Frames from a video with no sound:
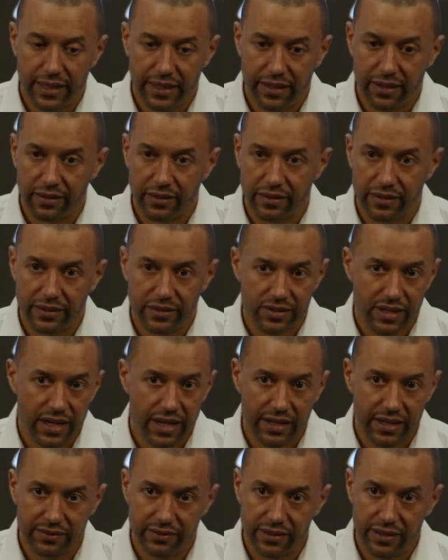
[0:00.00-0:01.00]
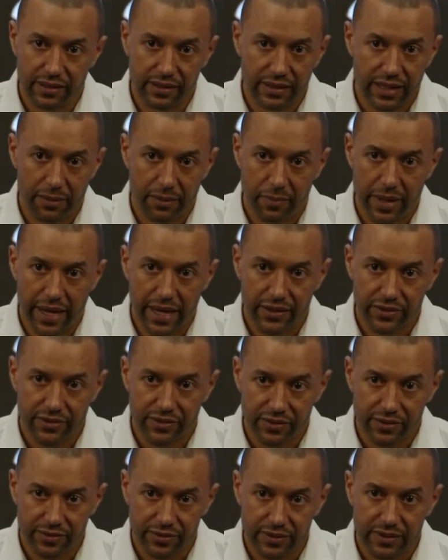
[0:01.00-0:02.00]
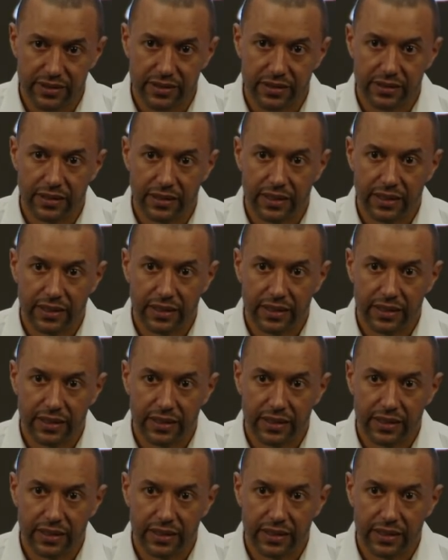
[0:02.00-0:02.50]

Eric and John have done that masterfully